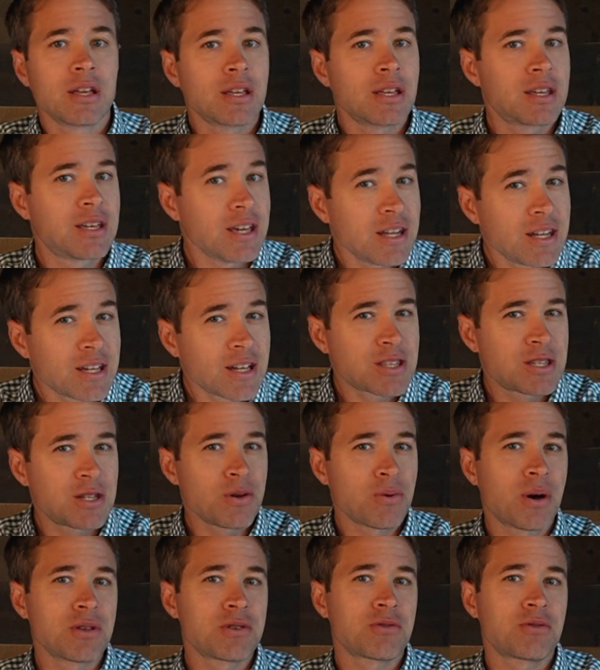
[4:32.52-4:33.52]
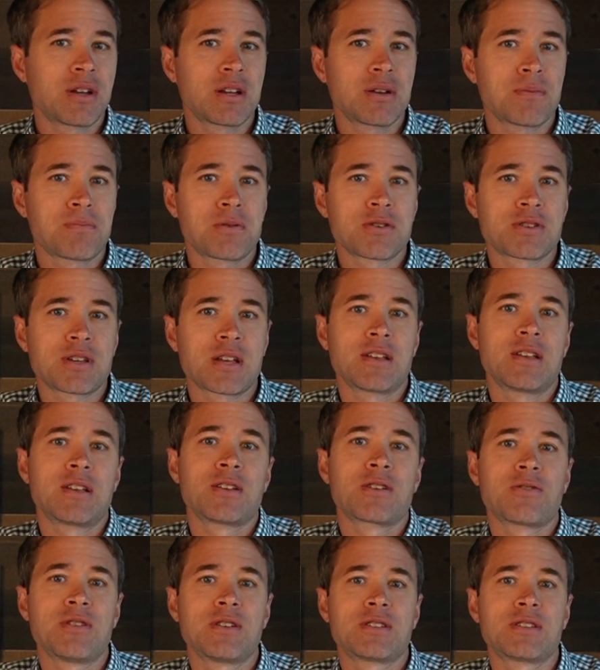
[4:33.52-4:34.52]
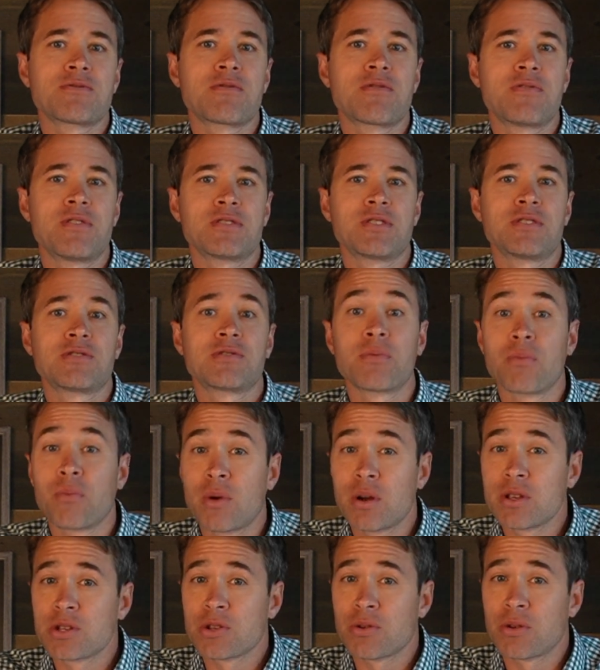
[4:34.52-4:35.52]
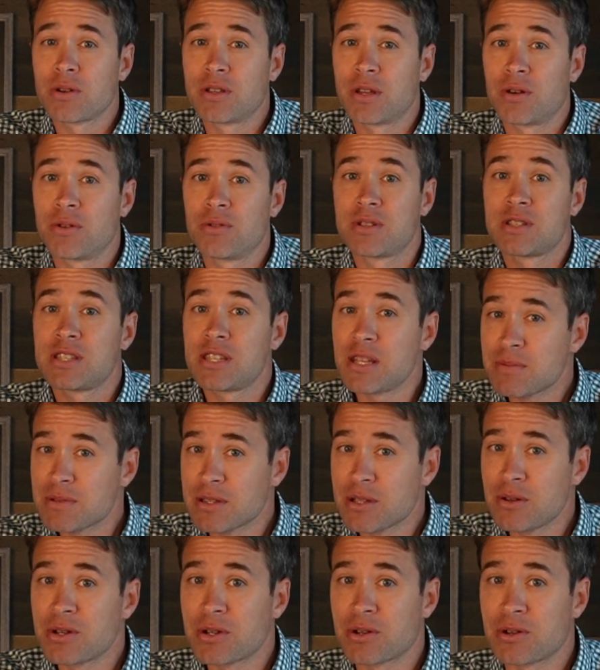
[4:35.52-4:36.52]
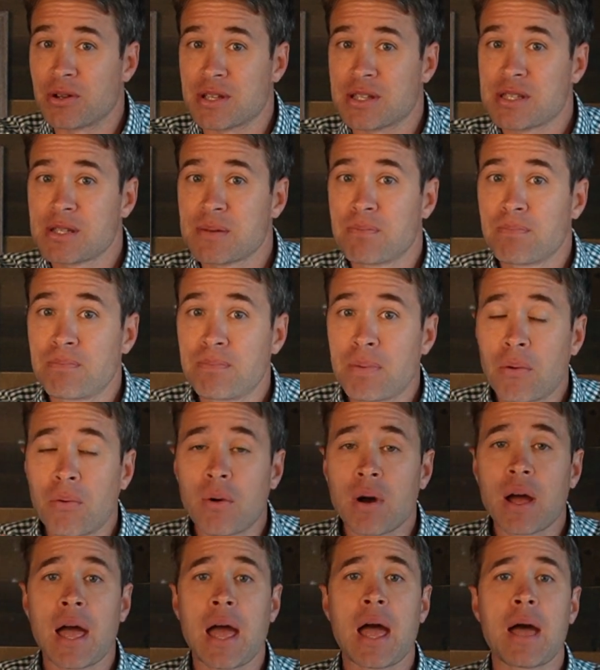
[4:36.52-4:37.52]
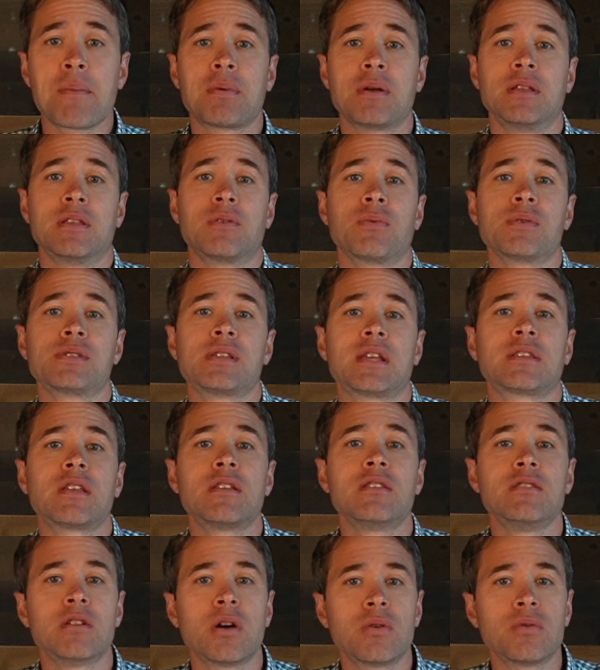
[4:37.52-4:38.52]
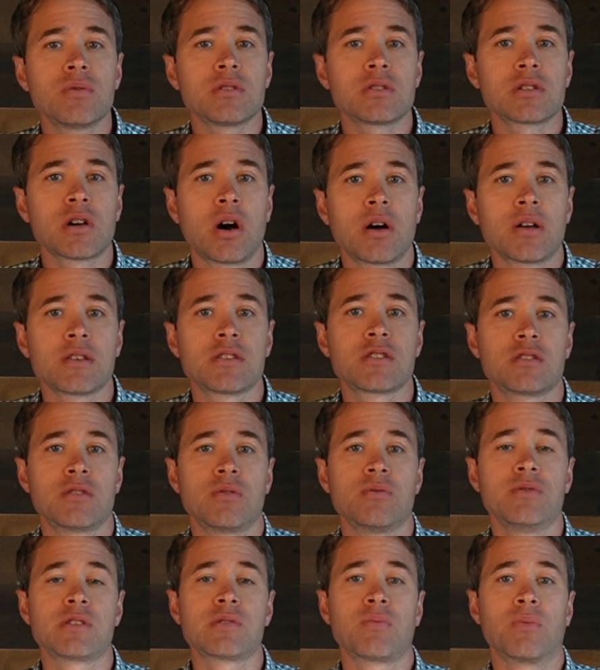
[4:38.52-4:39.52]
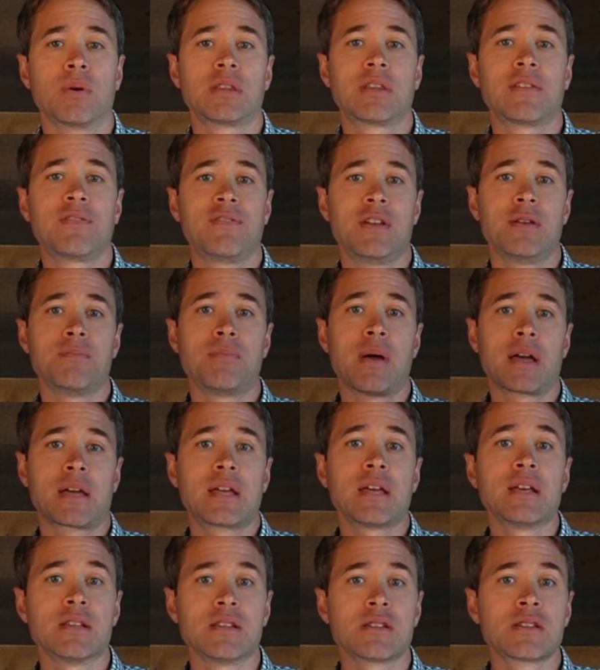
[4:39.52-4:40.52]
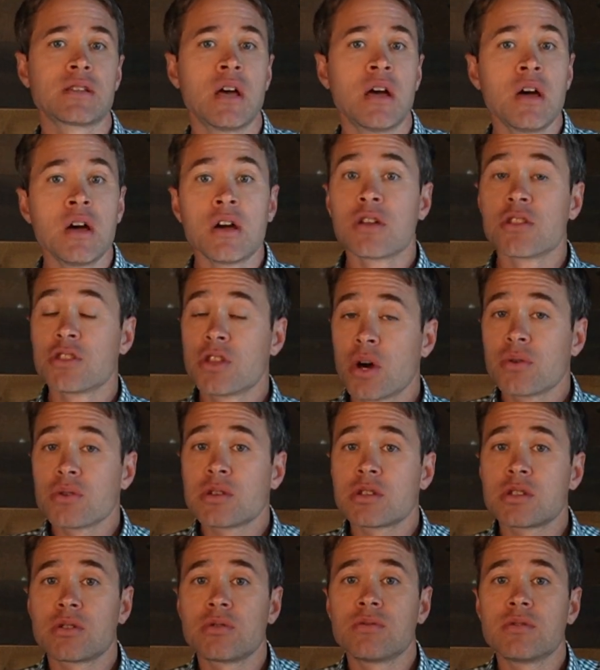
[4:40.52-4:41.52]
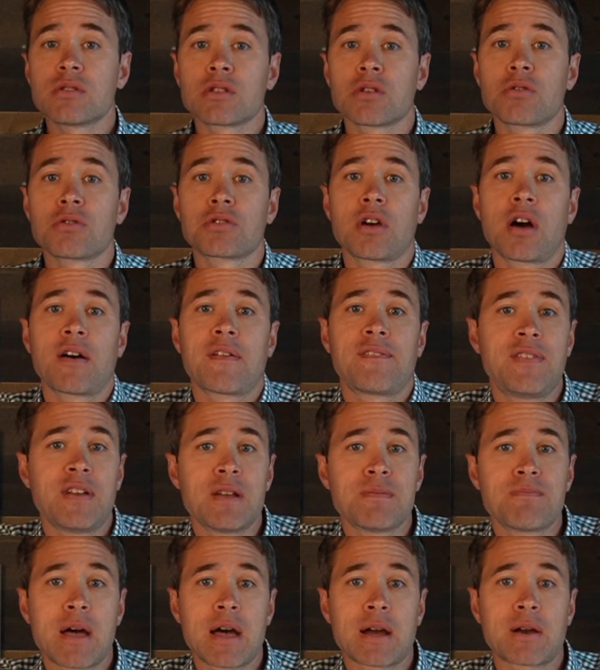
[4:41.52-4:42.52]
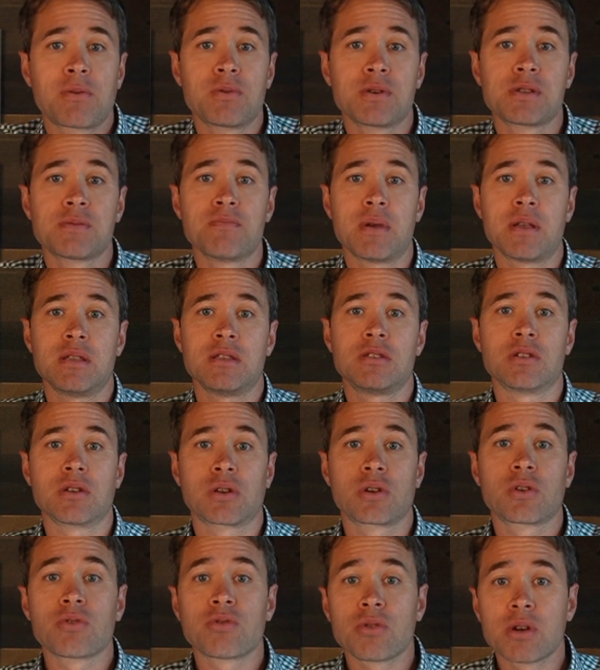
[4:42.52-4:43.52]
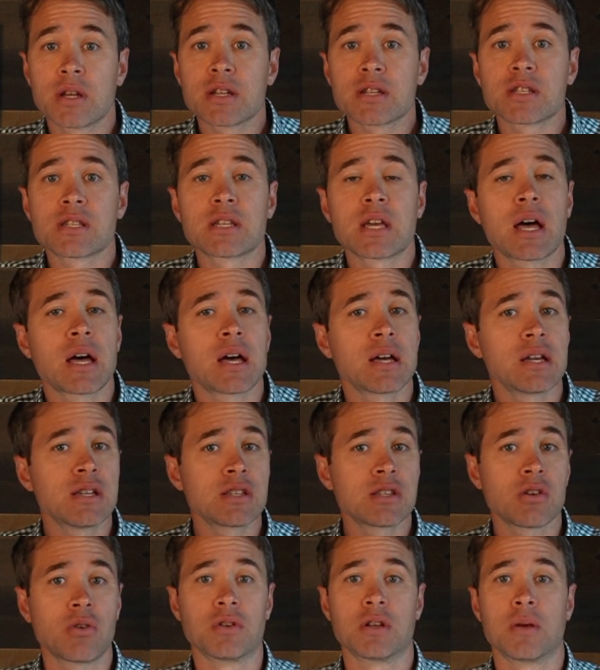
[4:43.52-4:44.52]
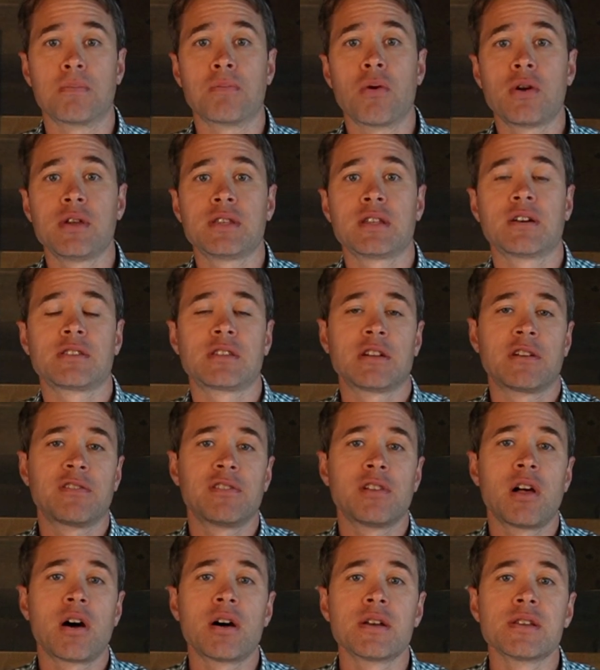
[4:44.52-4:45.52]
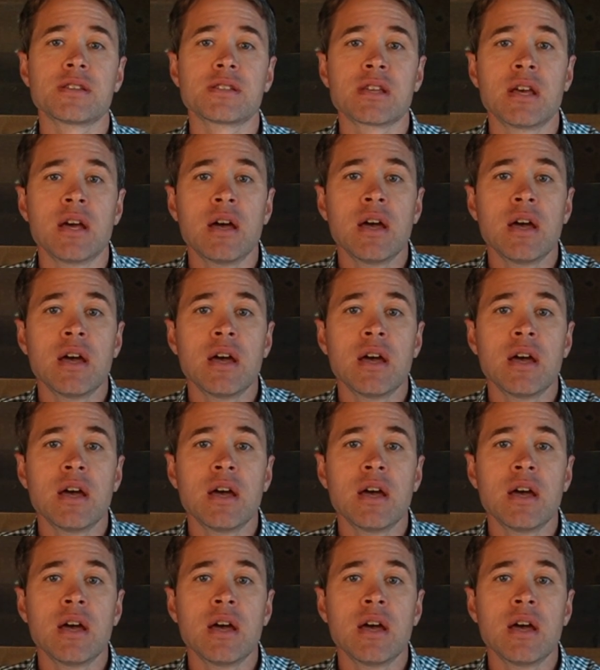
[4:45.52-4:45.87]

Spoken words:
Getting a 208% increase in revisions from one short note seems ludicrous, but what happened was that the note taught students what the feedback is. Those students who thought feedback was meant to criticize or to point out their flaws